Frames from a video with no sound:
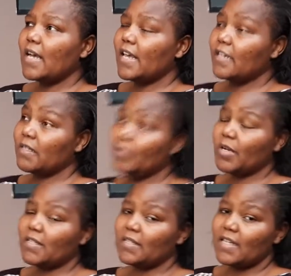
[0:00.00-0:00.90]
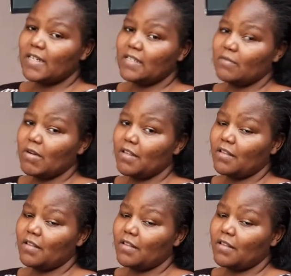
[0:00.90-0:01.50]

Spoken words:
I expressed that in